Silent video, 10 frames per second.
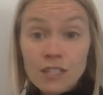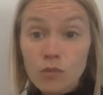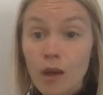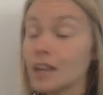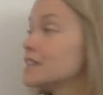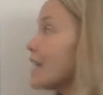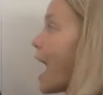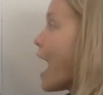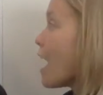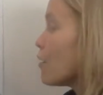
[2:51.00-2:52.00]
one is
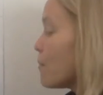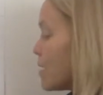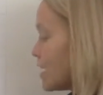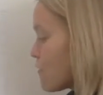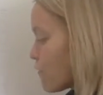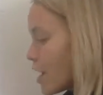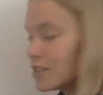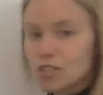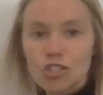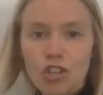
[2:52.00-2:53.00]
how many
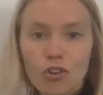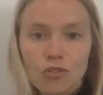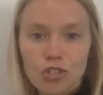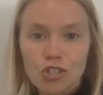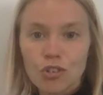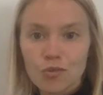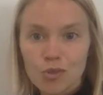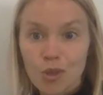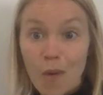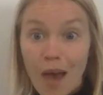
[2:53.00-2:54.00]
friends chose
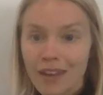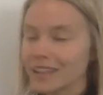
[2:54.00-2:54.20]
juice? Go ahead and